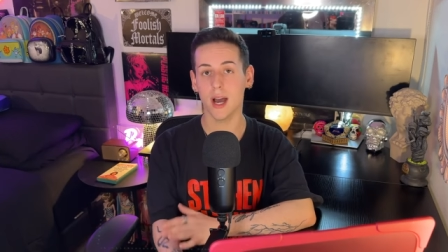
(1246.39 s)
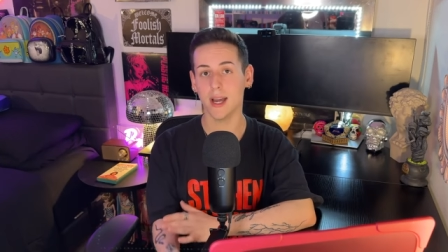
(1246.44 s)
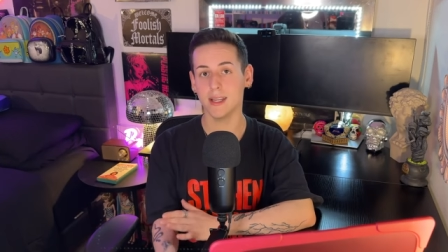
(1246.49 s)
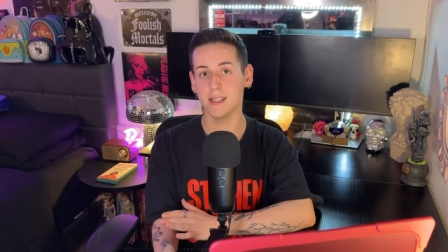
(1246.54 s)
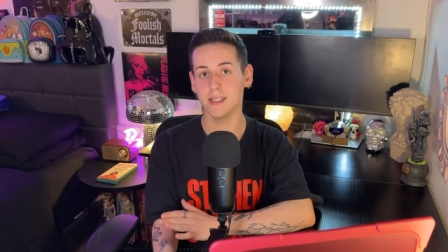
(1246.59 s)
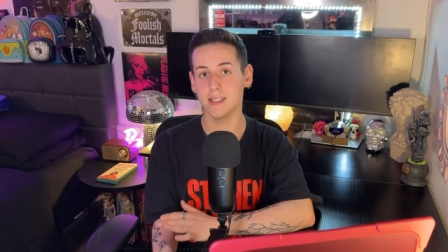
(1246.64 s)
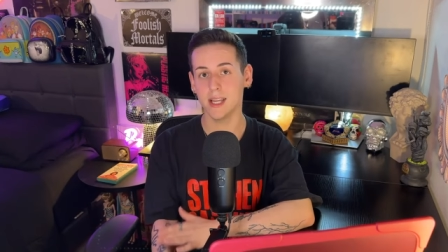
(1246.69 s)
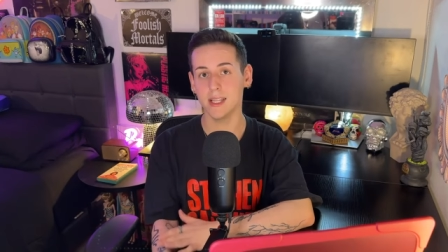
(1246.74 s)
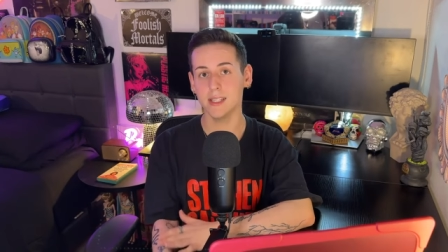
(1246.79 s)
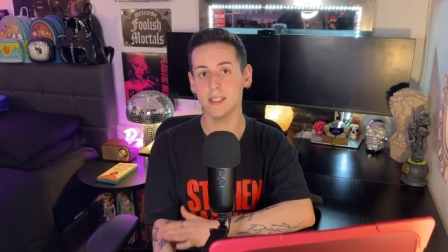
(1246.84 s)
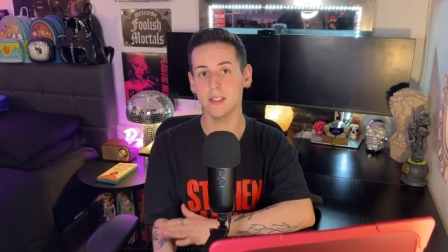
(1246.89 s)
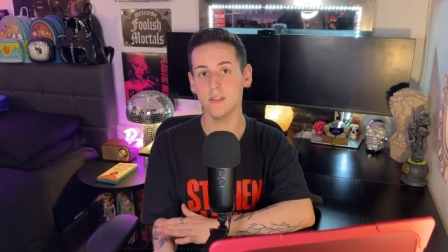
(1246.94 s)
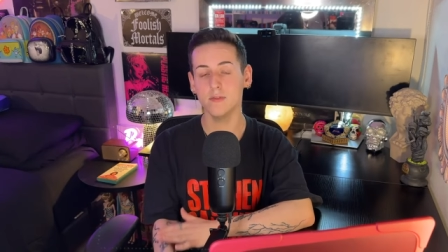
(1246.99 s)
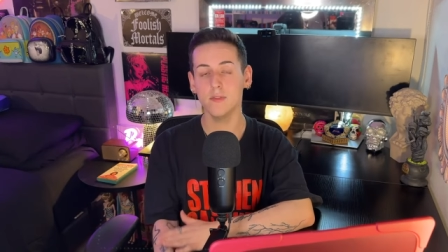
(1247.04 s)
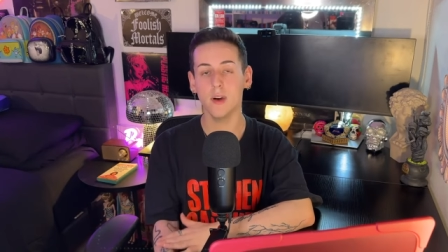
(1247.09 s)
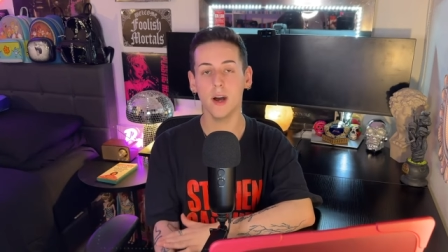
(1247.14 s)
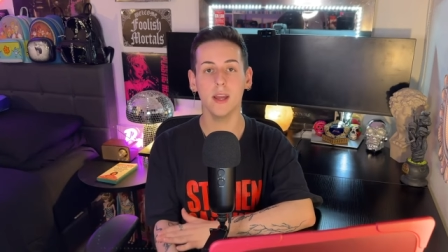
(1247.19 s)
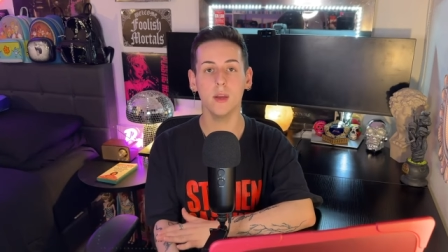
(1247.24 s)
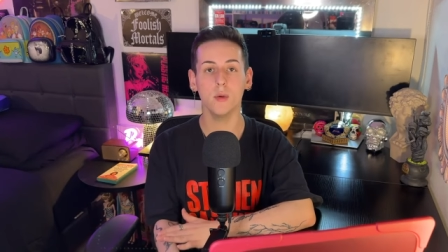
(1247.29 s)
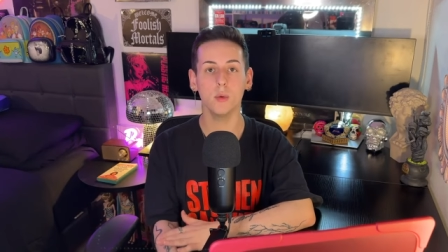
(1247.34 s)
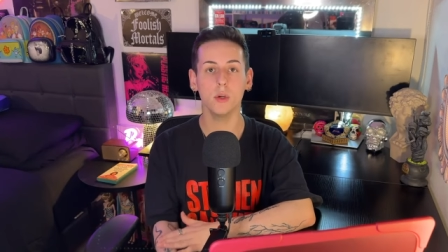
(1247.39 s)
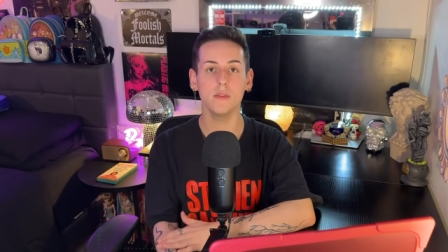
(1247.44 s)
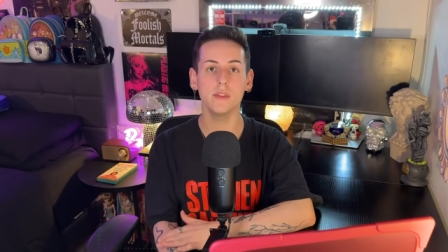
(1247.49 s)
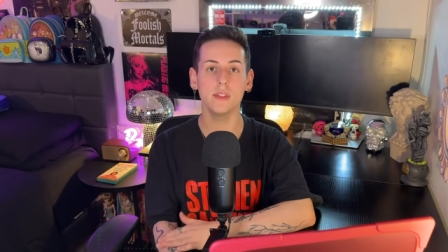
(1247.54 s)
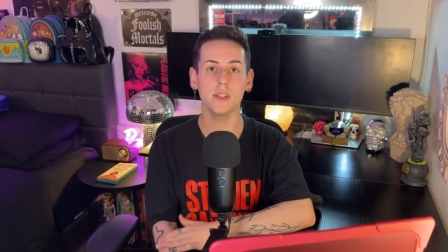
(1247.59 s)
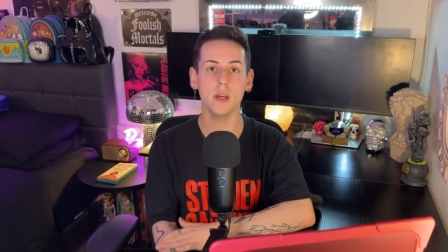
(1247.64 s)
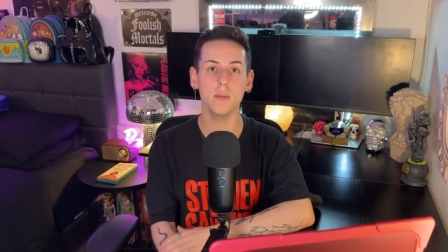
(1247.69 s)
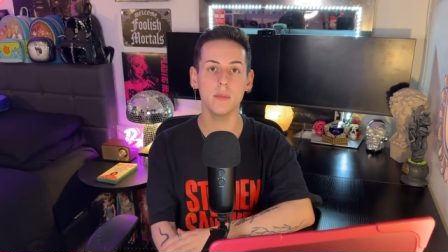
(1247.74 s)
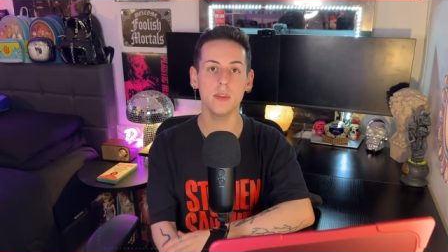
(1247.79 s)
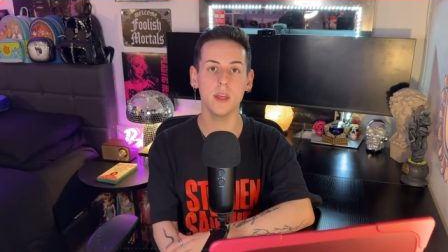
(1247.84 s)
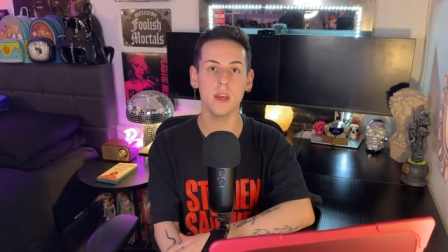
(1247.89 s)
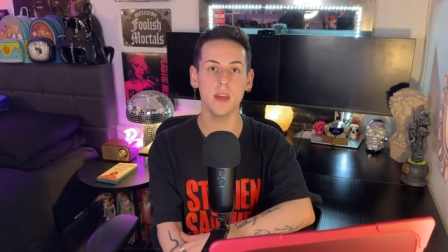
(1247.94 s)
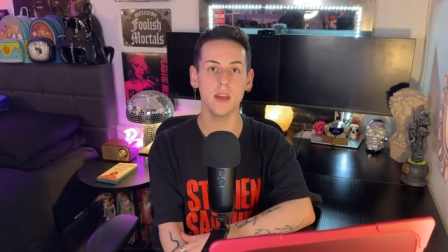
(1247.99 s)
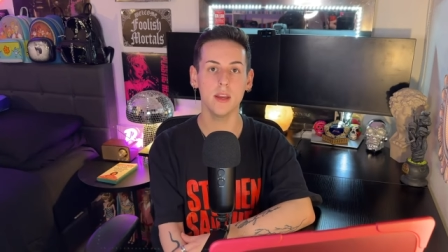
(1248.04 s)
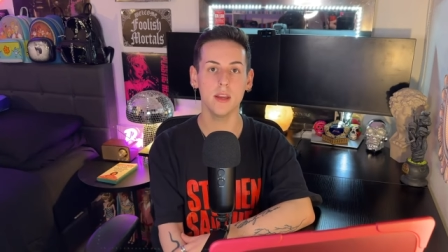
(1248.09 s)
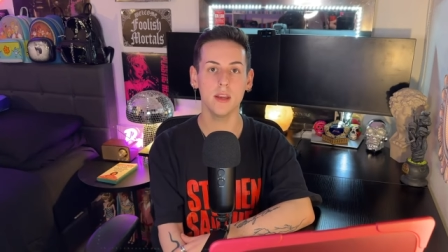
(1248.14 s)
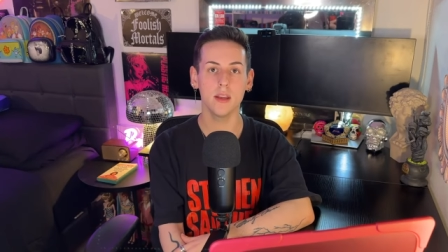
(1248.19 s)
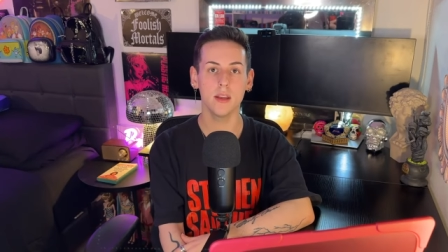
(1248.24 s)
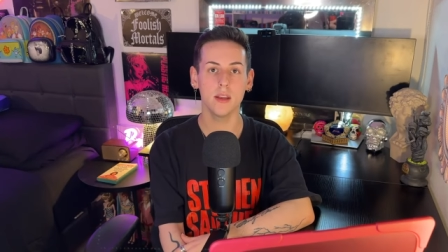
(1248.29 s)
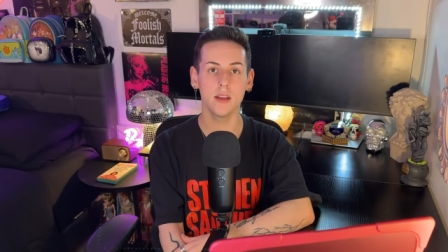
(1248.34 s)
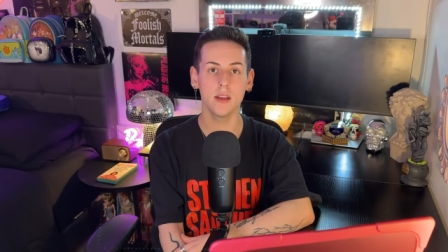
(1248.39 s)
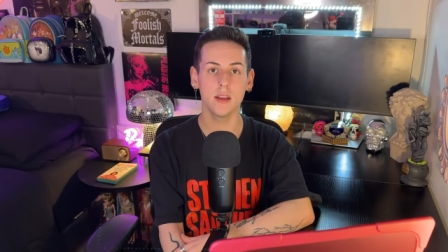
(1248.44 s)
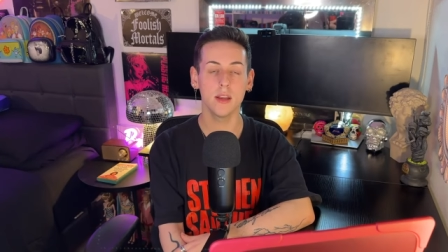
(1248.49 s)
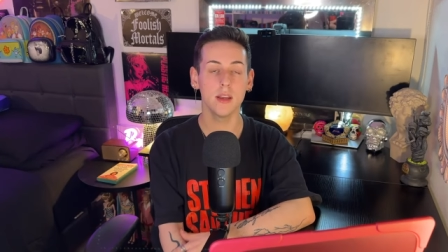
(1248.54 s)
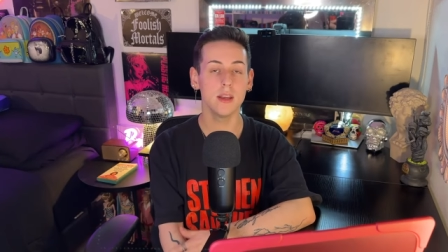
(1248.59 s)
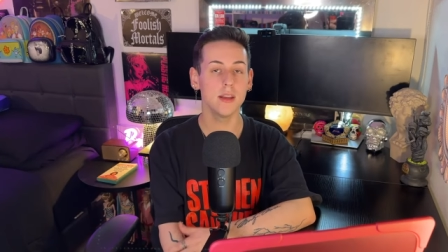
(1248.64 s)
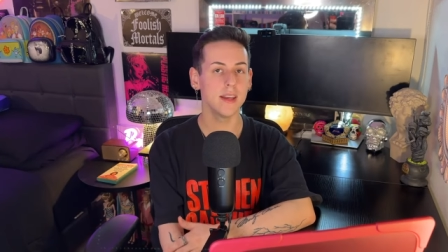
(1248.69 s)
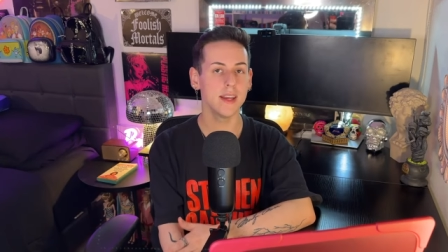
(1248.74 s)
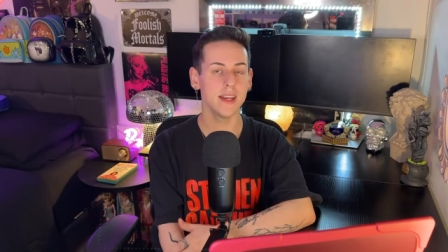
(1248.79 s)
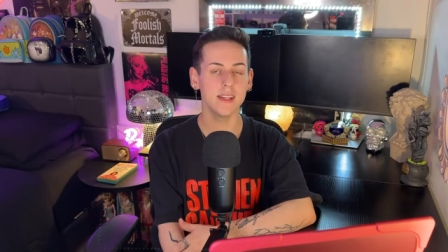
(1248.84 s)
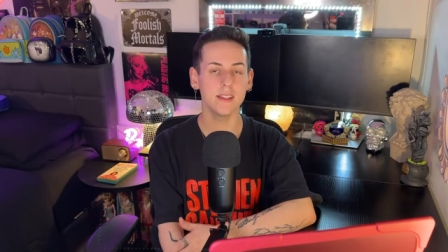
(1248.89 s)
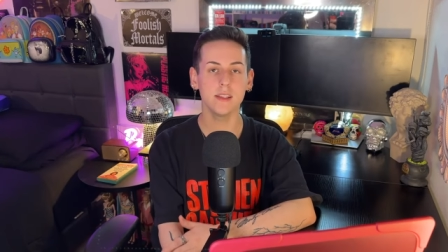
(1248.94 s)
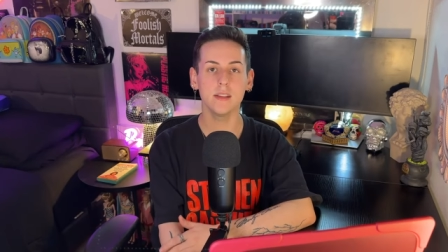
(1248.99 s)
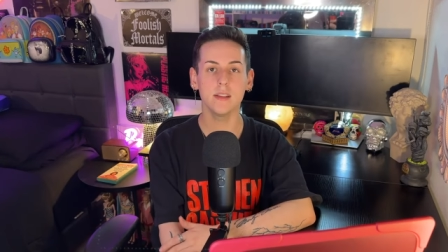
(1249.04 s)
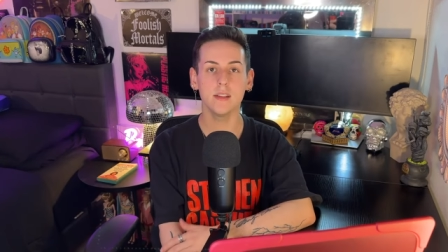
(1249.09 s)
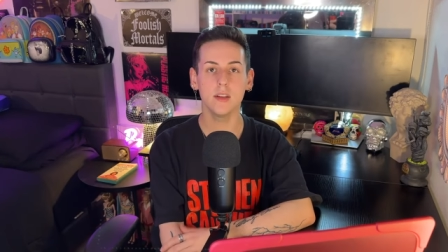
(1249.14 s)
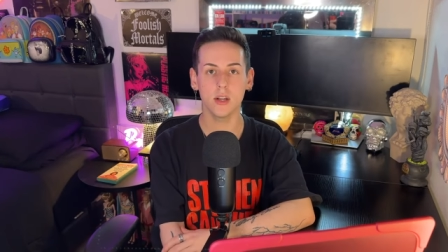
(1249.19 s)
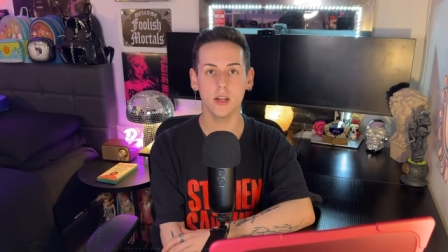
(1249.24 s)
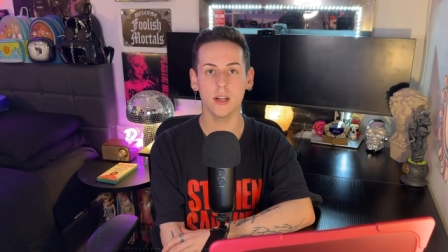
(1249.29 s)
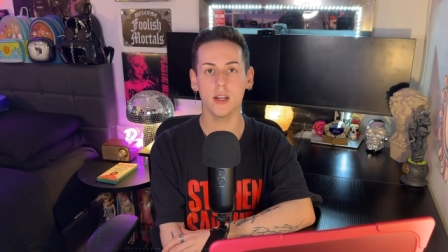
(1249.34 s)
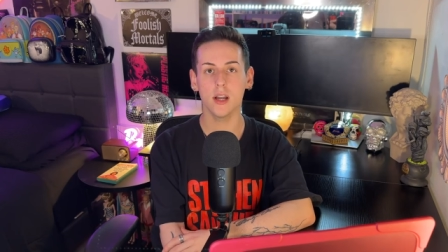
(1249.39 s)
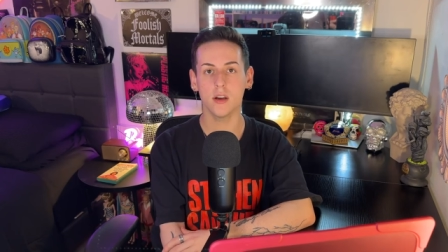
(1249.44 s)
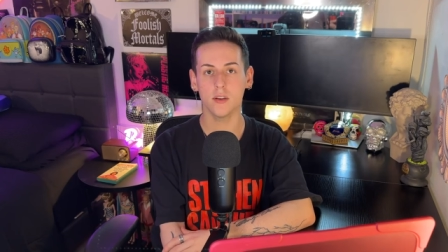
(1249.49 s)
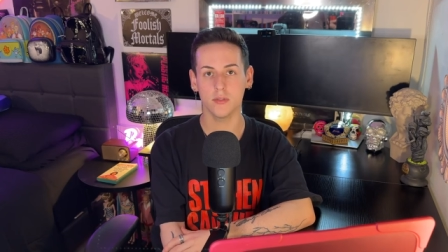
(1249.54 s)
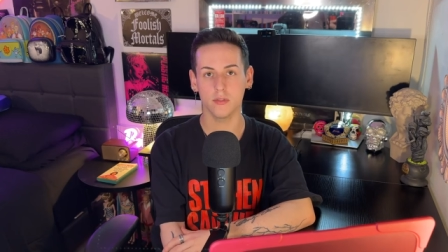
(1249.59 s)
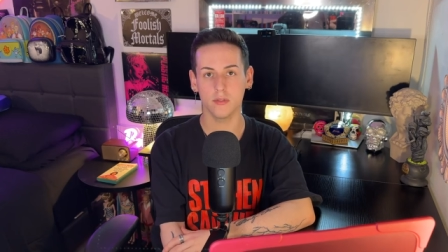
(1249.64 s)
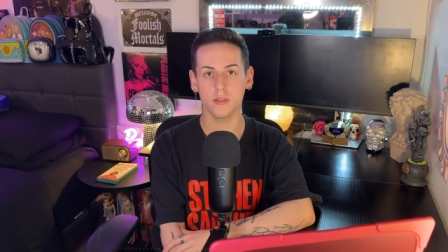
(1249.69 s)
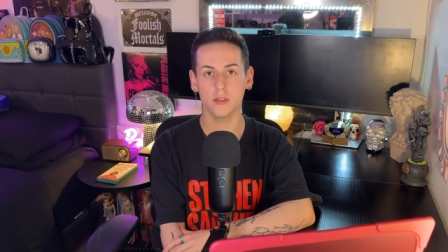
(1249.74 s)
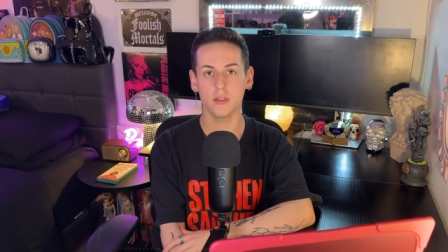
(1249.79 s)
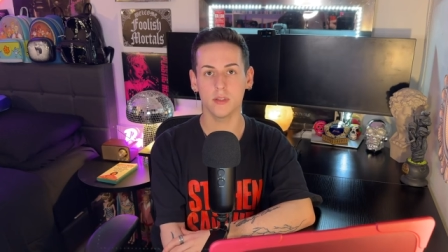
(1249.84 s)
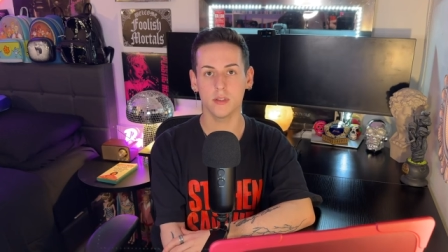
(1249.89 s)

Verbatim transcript: identifying with something isn't good enough.